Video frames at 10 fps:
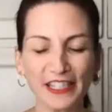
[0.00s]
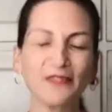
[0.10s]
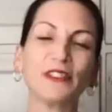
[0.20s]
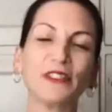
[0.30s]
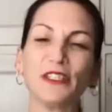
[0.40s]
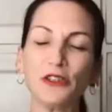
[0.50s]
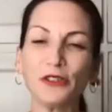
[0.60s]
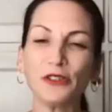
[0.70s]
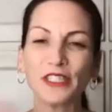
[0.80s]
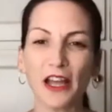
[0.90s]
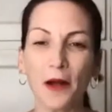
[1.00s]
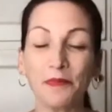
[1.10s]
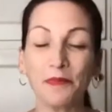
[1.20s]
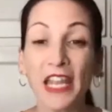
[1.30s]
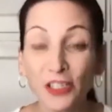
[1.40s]
um, used um,
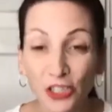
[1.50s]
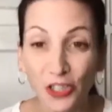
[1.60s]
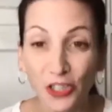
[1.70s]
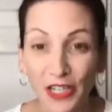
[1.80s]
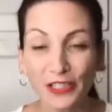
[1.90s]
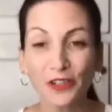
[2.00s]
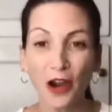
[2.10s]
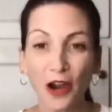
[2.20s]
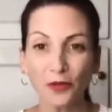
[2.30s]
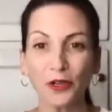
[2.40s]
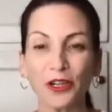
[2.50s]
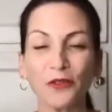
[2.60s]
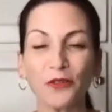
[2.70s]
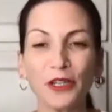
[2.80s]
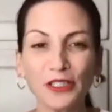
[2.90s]
nature in your artwork. What
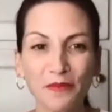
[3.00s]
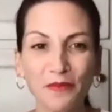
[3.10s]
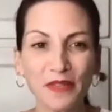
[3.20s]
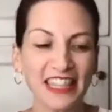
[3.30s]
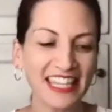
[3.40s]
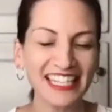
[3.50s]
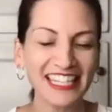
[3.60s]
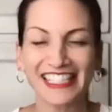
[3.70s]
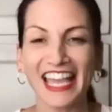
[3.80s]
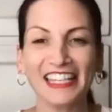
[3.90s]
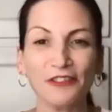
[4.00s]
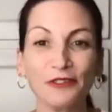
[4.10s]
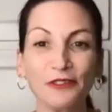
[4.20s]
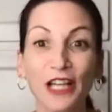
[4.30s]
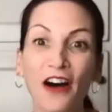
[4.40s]
are some of the things that you
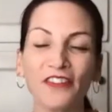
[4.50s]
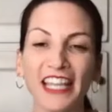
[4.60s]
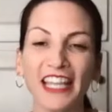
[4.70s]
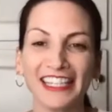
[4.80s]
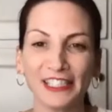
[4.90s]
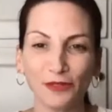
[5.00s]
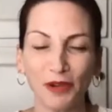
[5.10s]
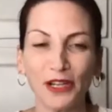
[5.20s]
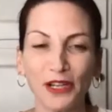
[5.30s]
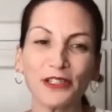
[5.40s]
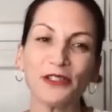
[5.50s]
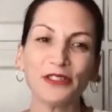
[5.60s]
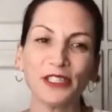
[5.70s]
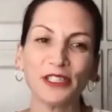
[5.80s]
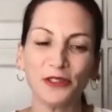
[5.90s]
love and that inspire you
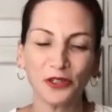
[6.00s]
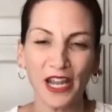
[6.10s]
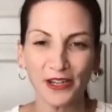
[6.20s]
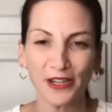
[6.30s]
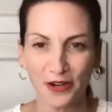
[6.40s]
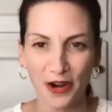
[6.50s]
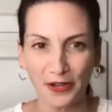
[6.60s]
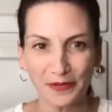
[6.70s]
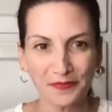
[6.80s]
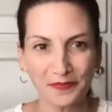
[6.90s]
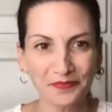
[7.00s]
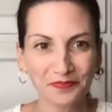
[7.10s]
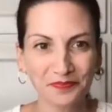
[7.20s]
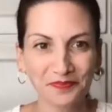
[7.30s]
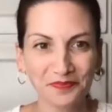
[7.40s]
to create your art?
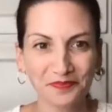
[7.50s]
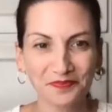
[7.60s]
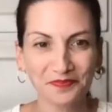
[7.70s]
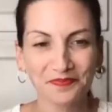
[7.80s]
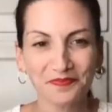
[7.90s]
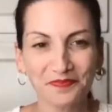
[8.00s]
Um, I